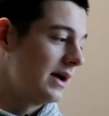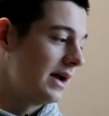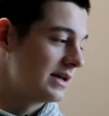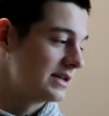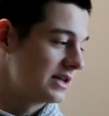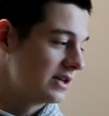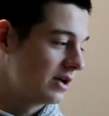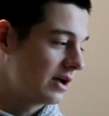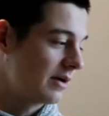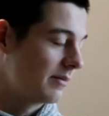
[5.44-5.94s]

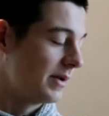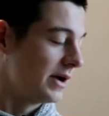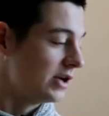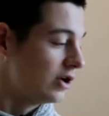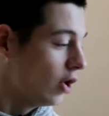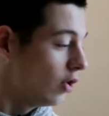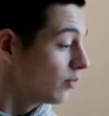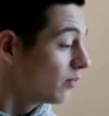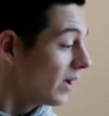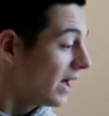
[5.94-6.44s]
as I look at my
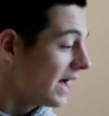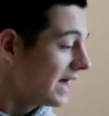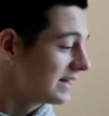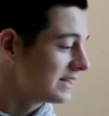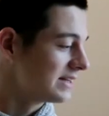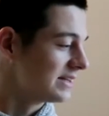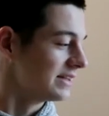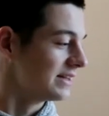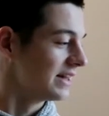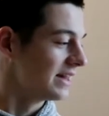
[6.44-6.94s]

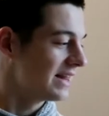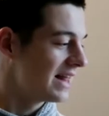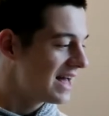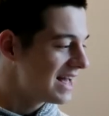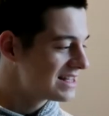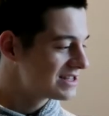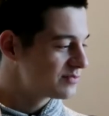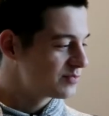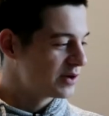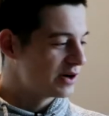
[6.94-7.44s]
notepad, the
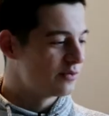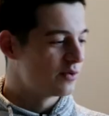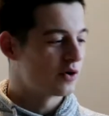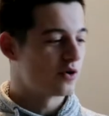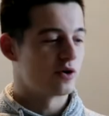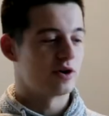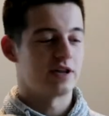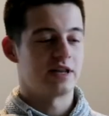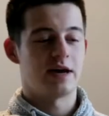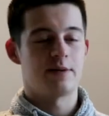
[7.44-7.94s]
last
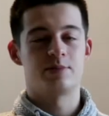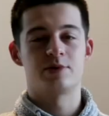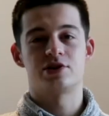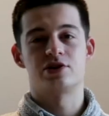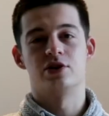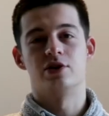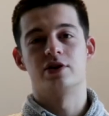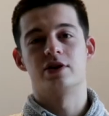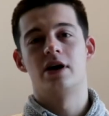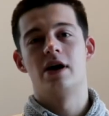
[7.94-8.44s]
pre-recorded
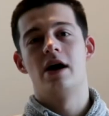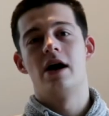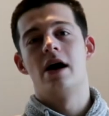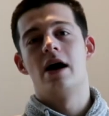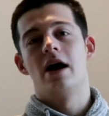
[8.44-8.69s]
episode,